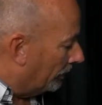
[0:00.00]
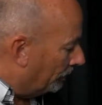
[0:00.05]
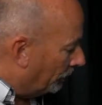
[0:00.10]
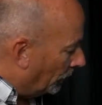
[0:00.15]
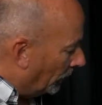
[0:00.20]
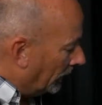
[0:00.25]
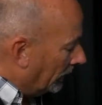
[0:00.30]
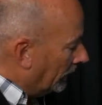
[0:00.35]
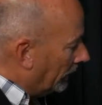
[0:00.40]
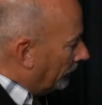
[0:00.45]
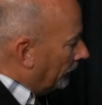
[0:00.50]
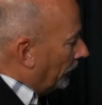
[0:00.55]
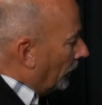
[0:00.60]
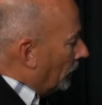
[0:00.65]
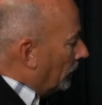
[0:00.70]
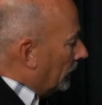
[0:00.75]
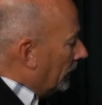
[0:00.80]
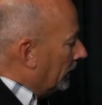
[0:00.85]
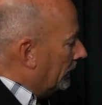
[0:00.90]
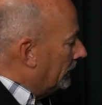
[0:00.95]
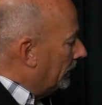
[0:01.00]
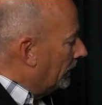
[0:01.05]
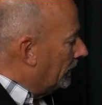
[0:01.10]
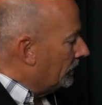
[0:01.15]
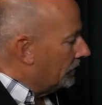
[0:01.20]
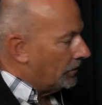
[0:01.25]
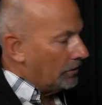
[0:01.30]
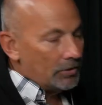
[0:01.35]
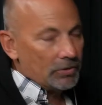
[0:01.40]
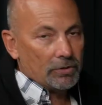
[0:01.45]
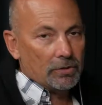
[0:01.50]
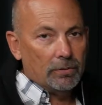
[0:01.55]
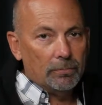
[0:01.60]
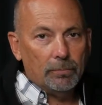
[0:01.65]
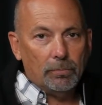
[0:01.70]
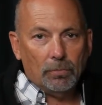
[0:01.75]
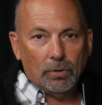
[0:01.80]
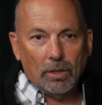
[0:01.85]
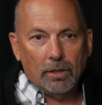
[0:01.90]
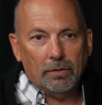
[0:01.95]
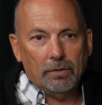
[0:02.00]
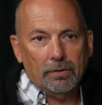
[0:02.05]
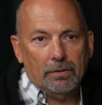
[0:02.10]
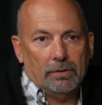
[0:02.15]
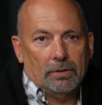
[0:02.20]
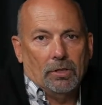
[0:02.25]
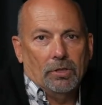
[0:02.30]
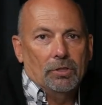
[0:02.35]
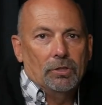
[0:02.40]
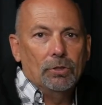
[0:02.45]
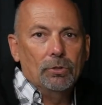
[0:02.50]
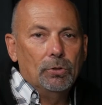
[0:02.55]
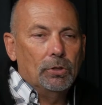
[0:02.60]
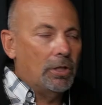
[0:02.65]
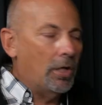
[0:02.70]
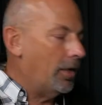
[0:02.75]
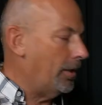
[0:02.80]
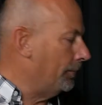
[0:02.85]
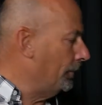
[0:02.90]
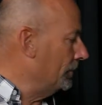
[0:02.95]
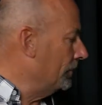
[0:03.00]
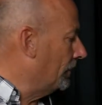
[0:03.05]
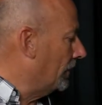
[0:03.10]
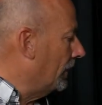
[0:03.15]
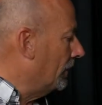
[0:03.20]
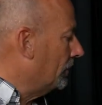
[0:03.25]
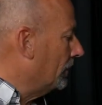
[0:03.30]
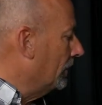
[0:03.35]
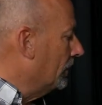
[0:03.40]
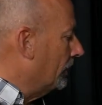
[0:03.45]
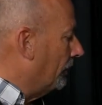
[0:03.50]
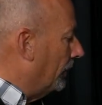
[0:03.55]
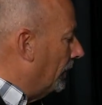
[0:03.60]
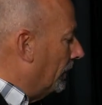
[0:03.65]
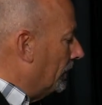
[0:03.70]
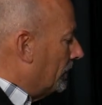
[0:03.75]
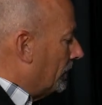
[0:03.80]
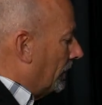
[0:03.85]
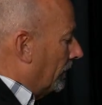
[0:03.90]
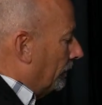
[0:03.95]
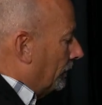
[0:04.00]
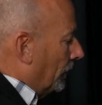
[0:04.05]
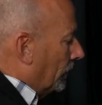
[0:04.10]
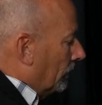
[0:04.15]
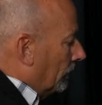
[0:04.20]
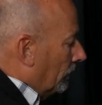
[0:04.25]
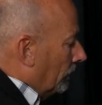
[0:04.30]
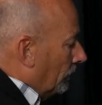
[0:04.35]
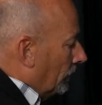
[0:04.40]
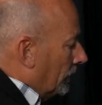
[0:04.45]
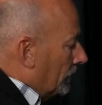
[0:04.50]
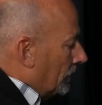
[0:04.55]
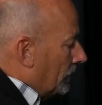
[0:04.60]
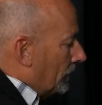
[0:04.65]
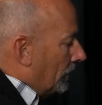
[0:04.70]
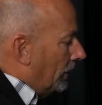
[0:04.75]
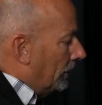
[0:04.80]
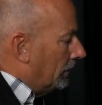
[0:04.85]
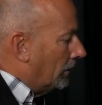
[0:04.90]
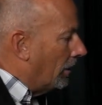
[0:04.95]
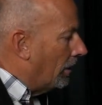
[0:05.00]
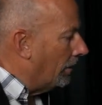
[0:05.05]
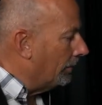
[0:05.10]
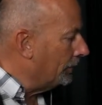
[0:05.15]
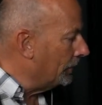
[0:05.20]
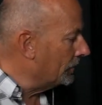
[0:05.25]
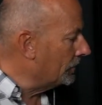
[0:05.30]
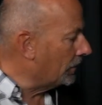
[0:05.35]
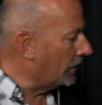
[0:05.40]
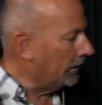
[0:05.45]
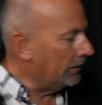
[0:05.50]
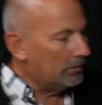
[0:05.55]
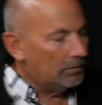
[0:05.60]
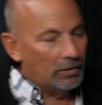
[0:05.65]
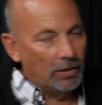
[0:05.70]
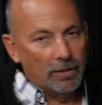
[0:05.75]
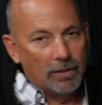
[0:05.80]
Putting the phone into the system, to do compensation is very simple. We just hit compensate.